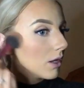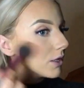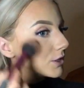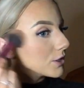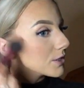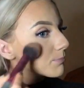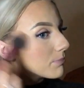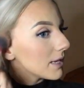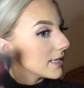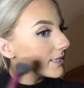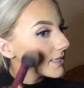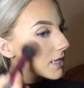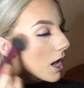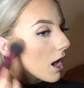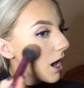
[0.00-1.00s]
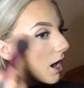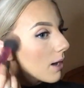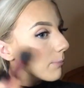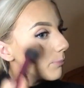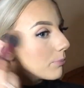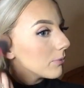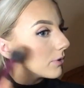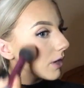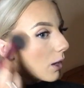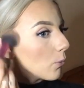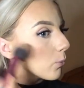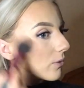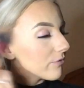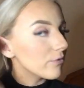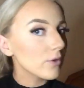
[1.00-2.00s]
Just blend it up, like
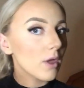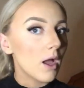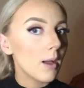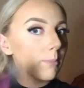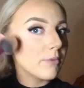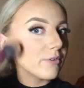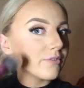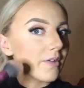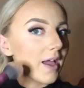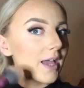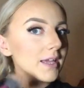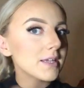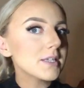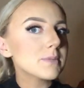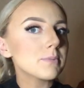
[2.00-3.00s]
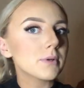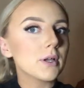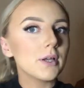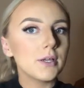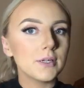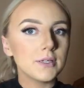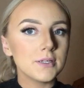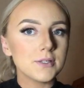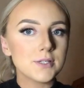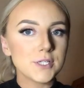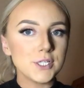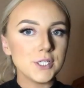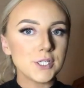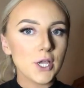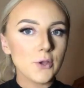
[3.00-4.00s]
with up the face, because
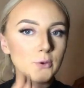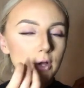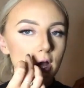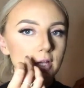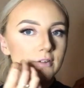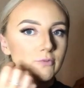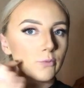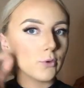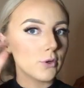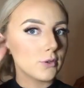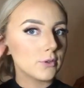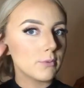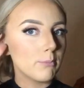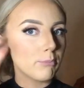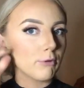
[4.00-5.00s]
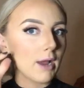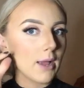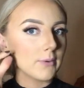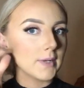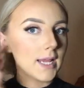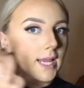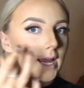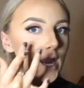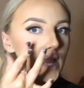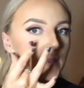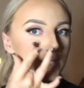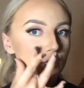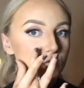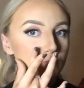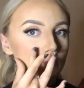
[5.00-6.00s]
you don't kind of want brown here and
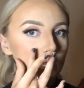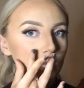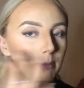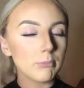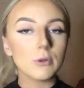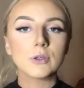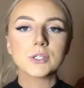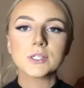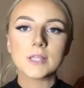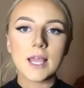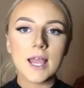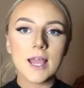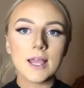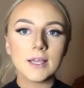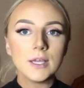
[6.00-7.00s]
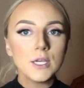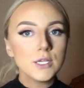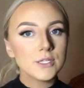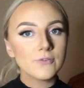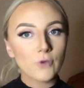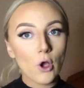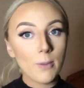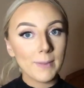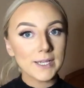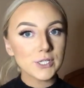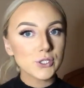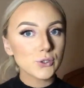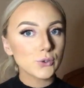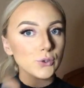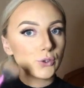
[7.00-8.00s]
then just pink blotch there. So you've got to make
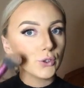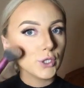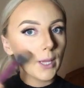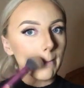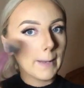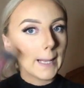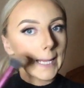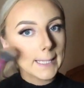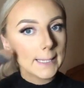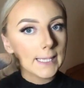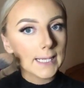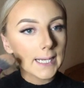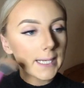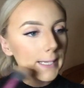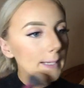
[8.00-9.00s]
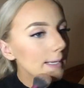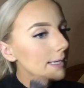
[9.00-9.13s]
sure you blend it in.